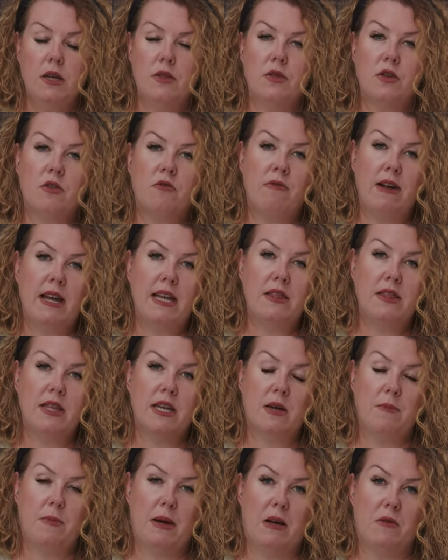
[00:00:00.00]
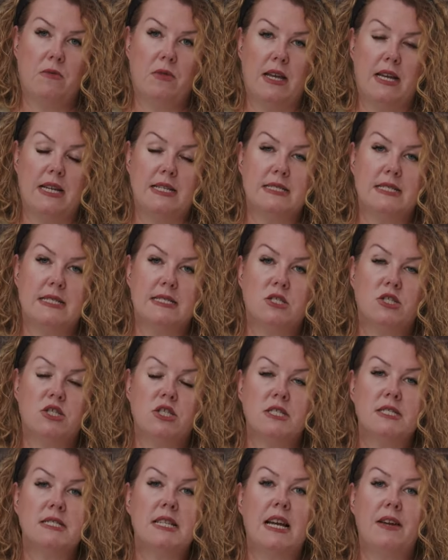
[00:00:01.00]
The great thing about this is
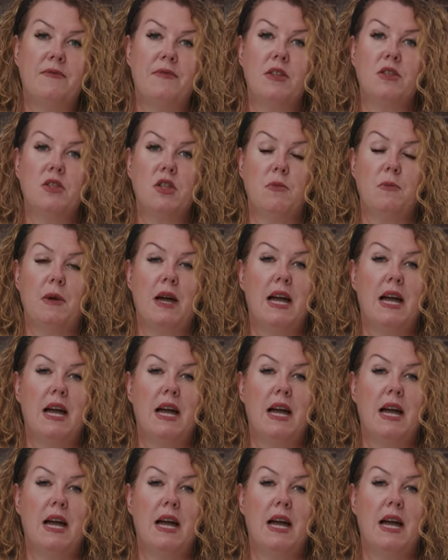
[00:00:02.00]
just having them